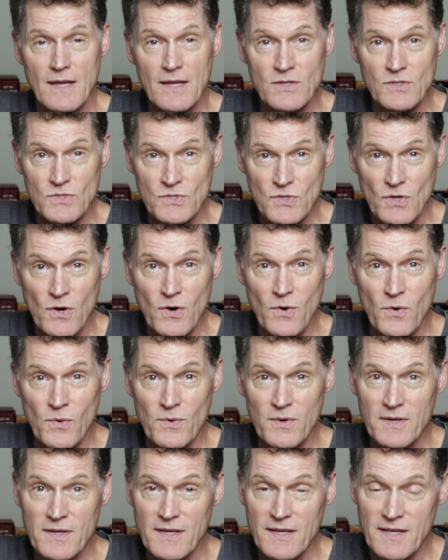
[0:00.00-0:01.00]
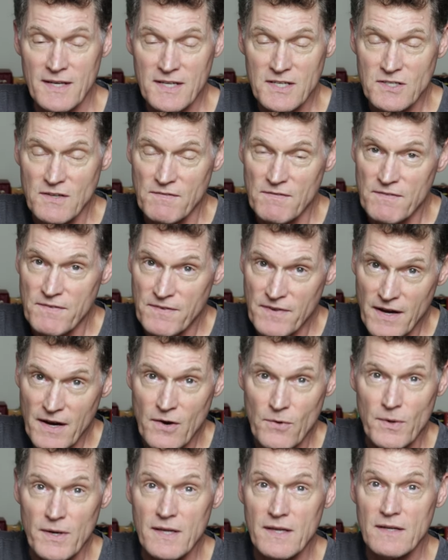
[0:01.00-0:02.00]
And so it is a
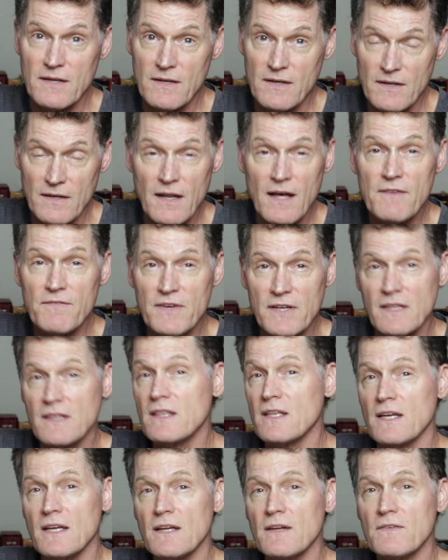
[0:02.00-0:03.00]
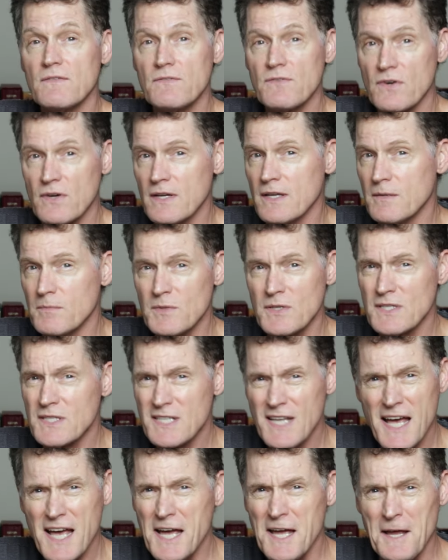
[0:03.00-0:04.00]
very loving thing for Him to
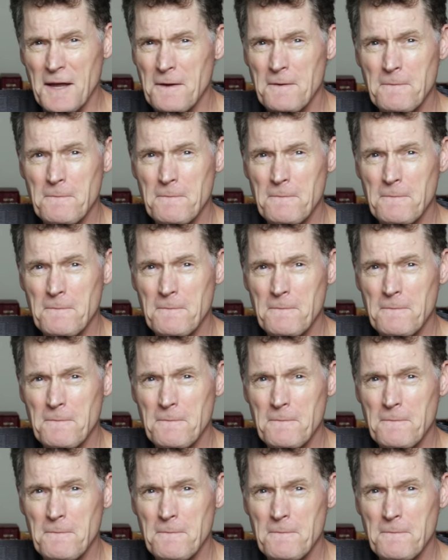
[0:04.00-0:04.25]
say.